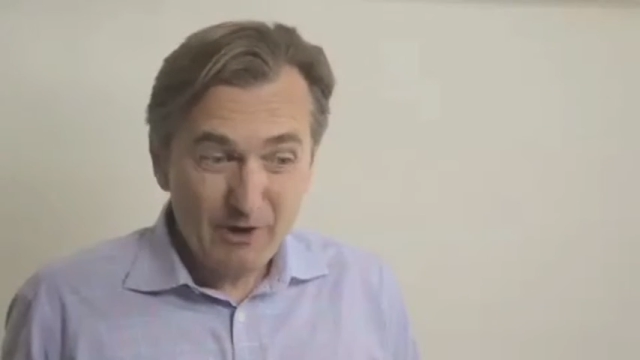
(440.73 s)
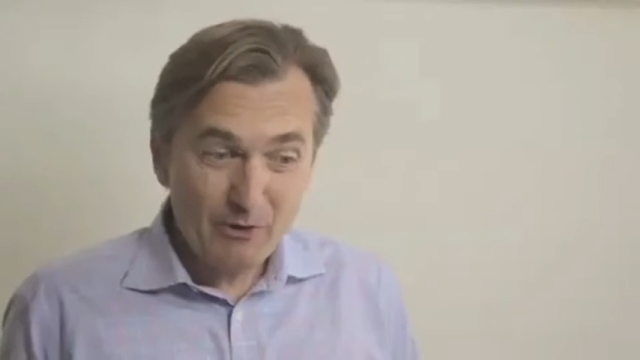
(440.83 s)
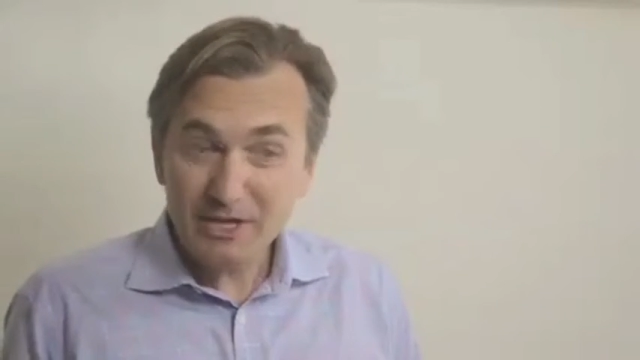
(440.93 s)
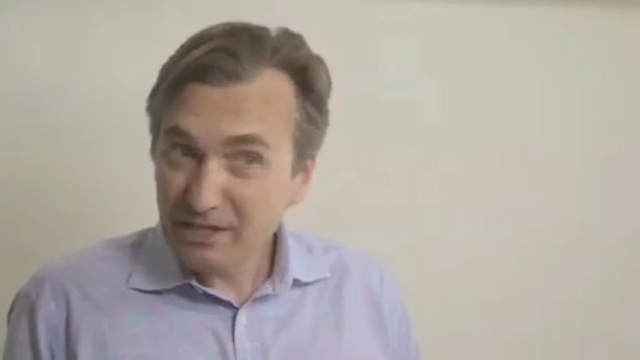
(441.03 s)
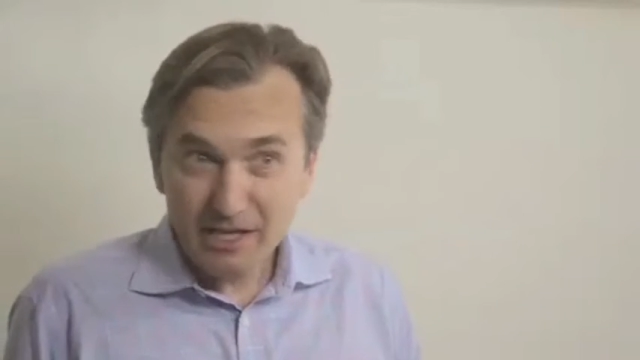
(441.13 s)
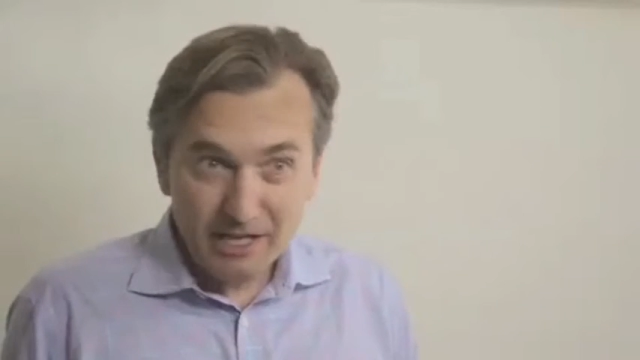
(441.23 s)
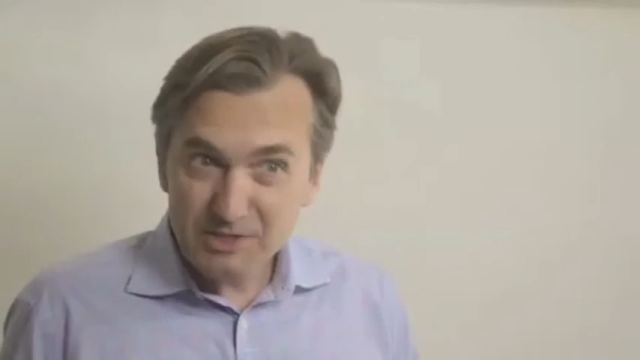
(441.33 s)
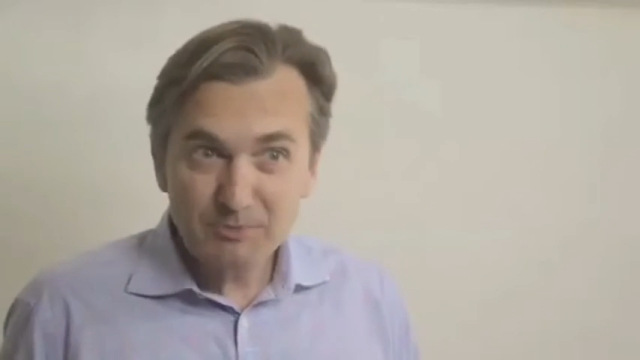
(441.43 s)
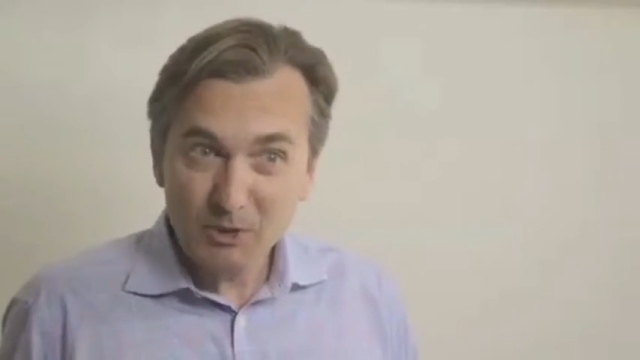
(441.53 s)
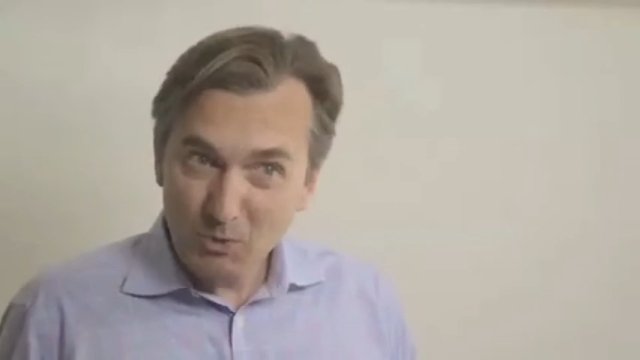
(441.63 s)
very
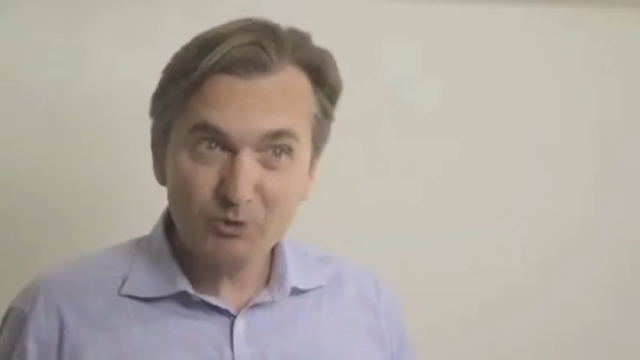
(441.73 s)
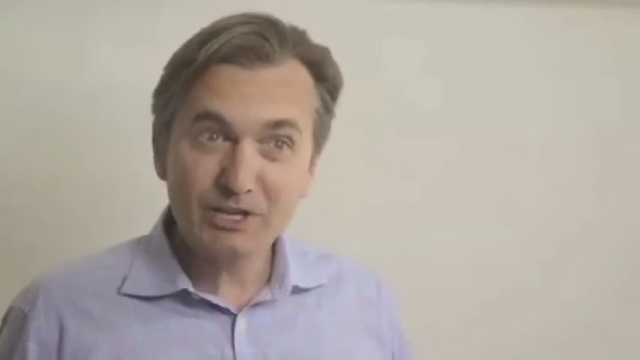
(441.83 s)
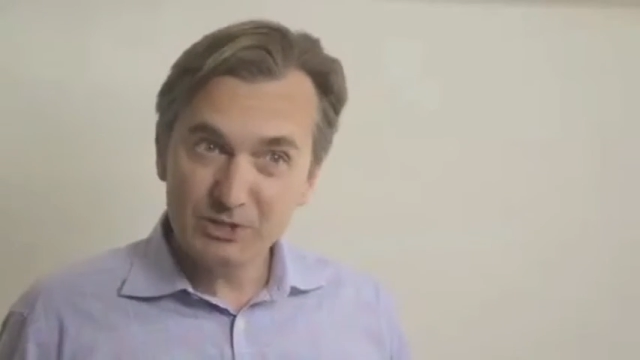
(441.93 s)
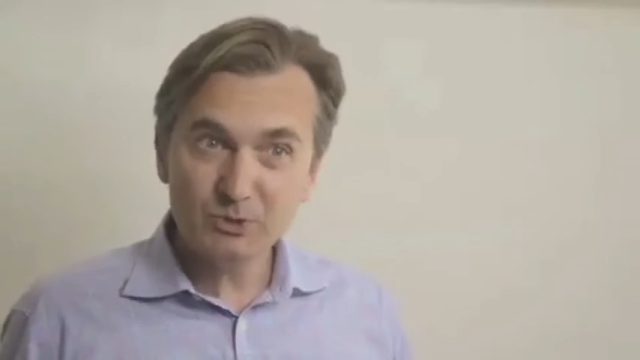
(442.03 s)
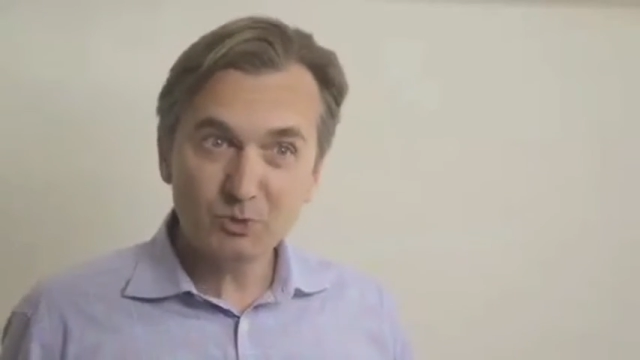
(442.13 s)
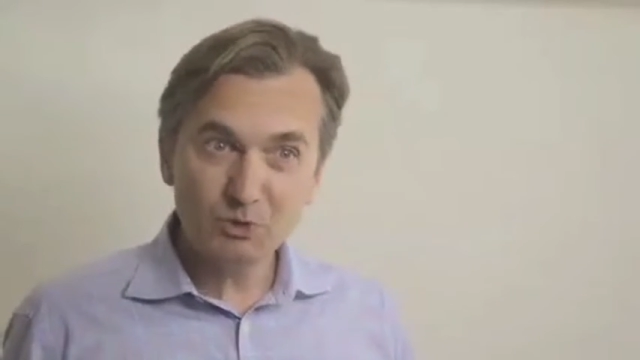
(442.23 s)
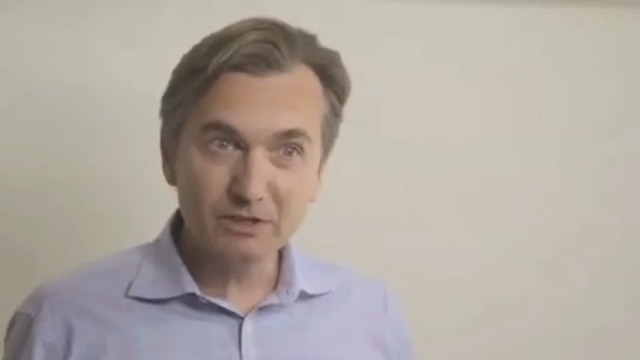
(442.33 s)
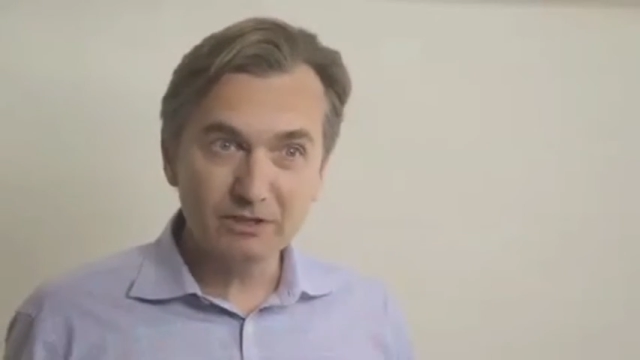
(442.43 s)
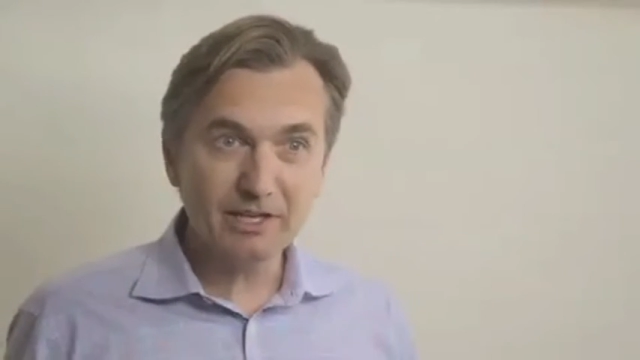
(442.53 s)
engaged by what they do at work,